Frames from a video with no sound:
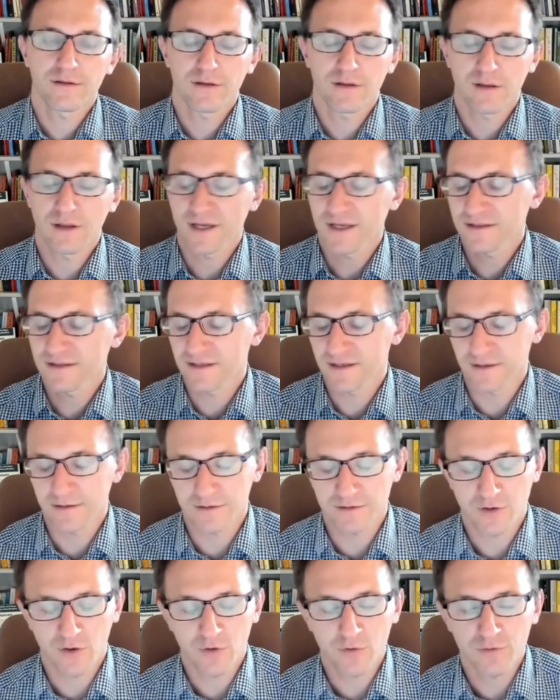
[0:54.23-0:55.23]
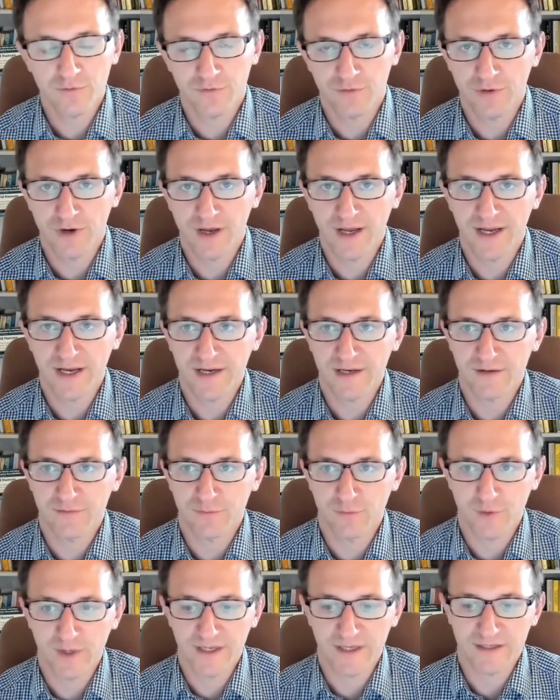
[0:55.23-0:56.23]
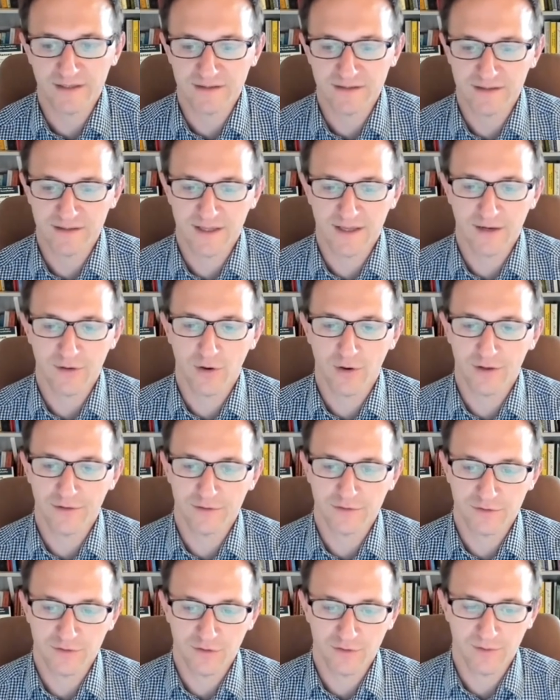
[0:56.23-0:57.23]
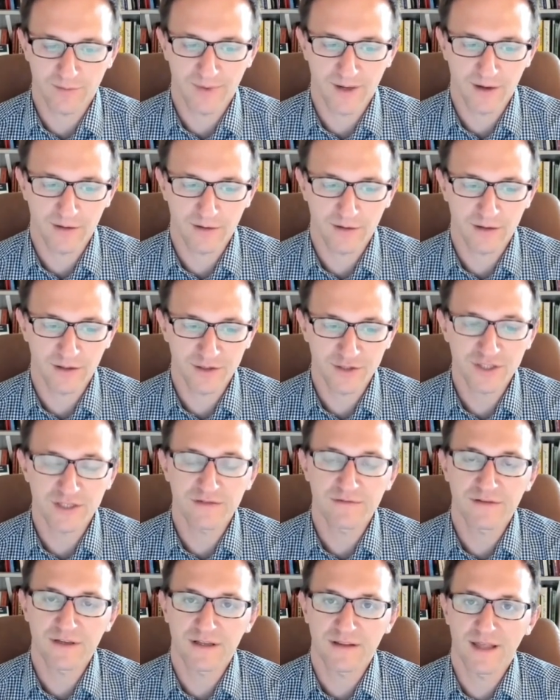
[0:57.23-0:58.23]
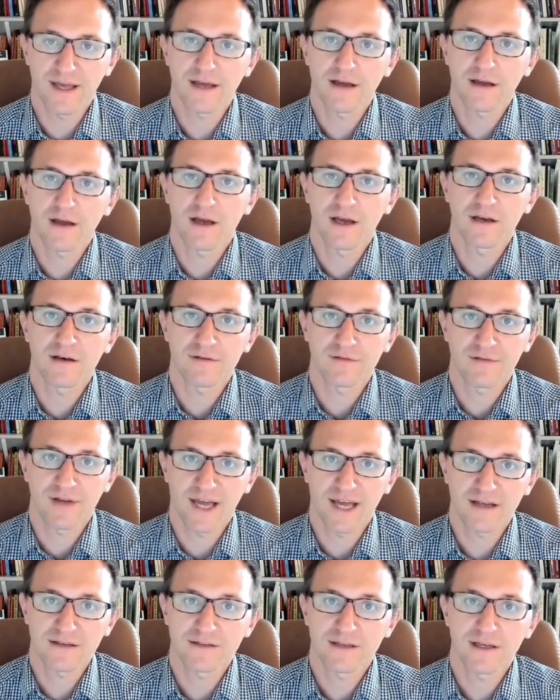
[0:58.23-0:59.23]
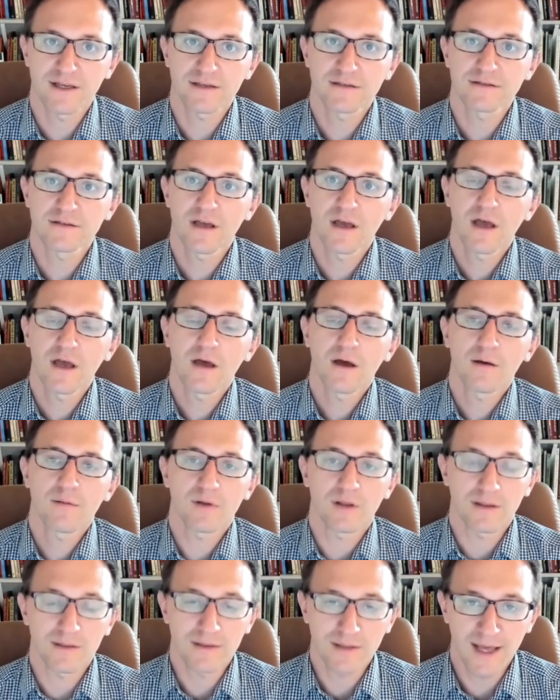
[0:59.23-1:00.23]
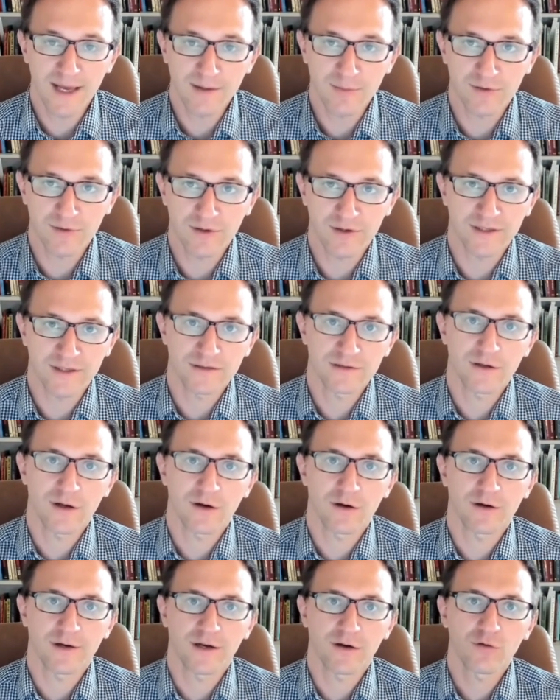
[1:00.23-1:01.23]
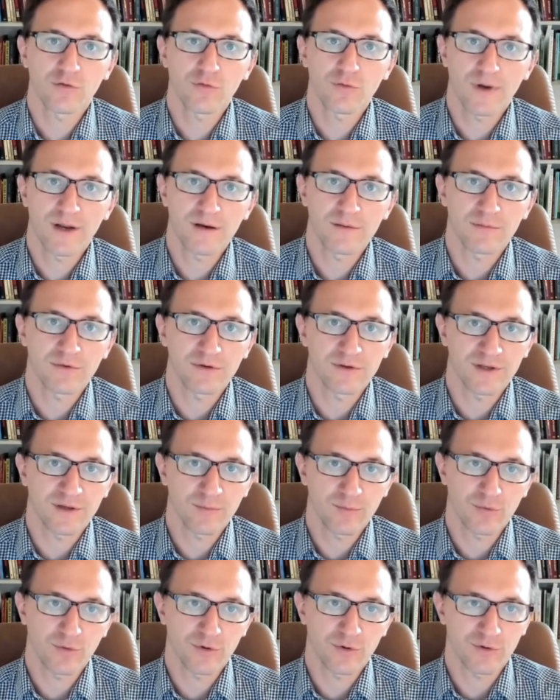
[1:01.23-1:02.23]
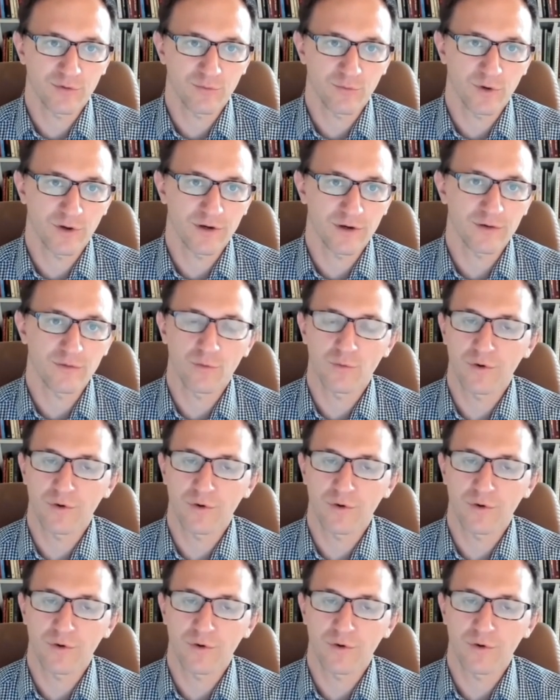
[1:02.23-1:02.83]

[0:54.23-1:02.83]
Like I said, there's a whole variety of ways that authors go about achieving that kind of access, but libraries are an incredibly important one.